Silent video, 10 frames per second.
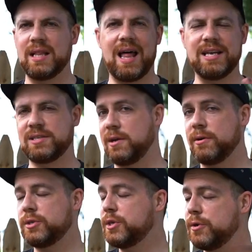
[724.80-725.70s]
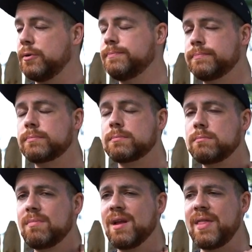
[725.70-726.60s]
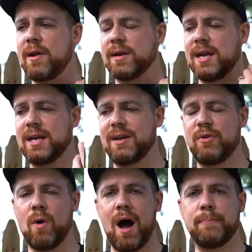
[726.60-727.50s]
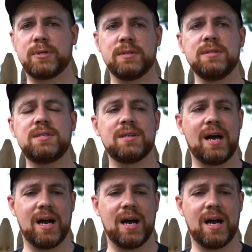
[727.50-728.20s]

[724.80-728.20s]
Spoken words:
in the last year or two that are gonna give you options.